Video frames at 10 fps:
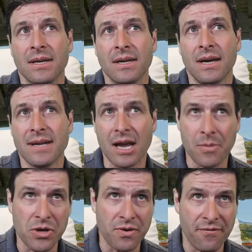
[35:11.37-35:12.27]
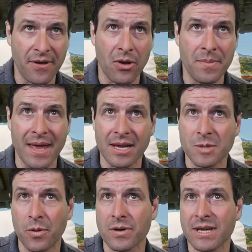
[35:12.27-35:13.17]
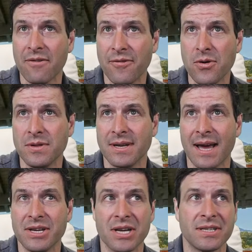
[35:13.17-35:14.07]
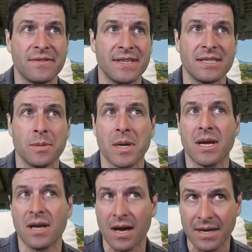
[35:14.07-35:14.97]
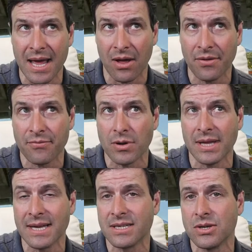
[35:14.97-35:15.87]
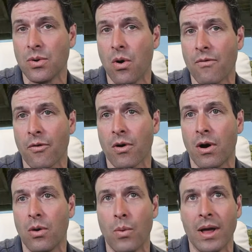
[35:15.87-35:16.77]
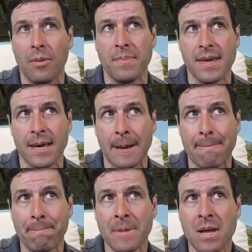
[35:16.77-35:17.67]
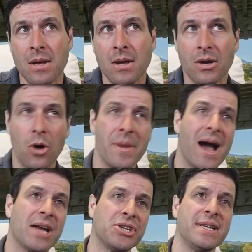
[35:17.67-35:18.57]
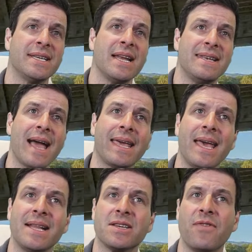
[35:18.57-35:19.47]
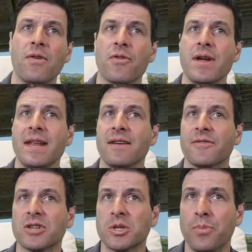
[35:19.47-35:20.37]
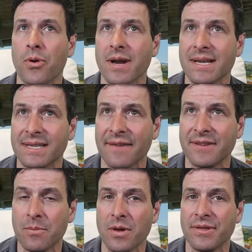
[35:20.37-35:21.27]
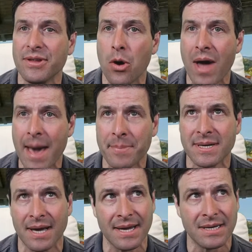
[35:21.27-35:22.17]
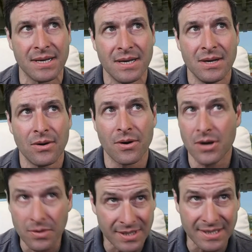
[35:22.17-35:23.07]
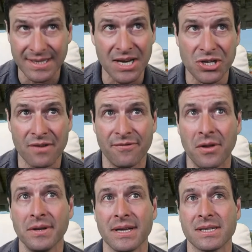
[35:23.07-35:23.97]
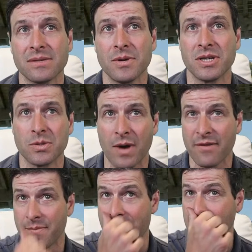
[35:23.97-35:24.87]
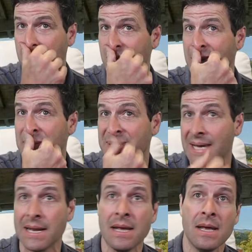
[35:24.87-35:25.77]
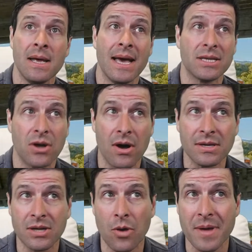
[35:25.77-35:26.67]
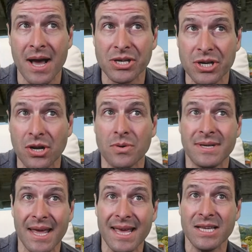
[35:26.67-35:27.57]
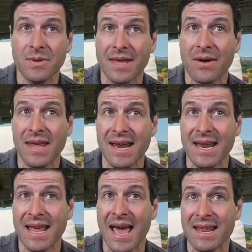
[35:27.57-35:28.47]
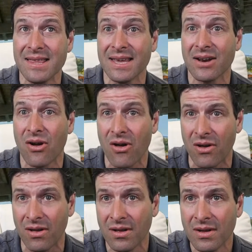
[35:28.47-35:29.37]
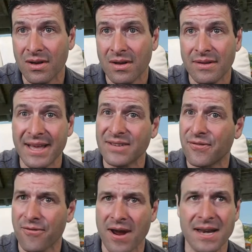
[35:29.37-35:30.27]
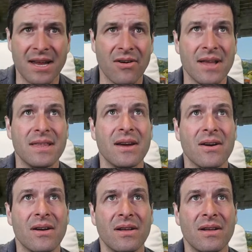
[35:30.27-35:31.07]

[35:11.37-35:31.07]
A documentary film that explores how food, the digestive system, and gut health relates to overall well-being. Kobayashi said decades of overeating for sport has left him with no appetite or no sensation of fullness, which his wife Maggie James said has caused Kobayashi to go days without eating anything at all. That's frightening right there.